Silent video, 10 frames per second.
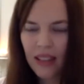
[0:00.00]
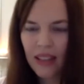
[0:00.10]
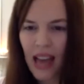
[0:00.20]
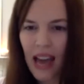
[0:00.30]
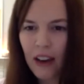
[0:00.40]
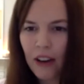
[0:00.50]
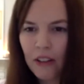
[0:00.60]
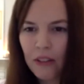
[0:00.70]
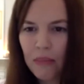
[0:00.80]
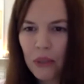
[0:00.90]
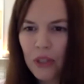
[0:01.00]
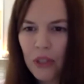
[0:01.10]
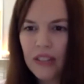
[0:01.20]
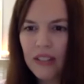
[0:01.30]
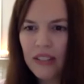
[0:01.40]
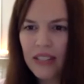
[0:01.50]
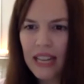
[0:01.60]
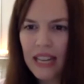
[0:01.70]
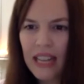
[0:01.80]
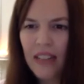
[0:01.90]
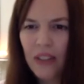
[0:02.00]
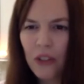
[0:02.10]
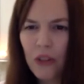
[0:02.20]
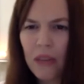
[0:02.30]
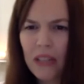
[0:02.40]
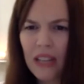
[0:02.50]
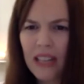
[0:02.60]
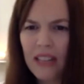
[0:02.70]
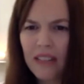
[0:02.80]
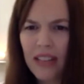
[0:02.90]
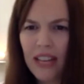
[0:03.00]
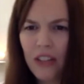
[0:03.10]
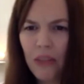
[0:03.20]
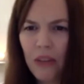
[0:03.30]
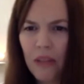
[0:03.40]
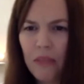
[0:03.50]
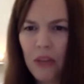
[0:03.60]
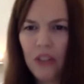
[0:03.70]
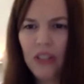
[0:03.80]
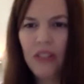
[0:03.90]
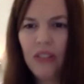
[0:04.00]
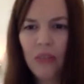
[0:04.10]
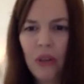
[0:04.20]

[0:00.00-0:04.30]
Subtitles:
Our mood is yin, too much identification with emotions.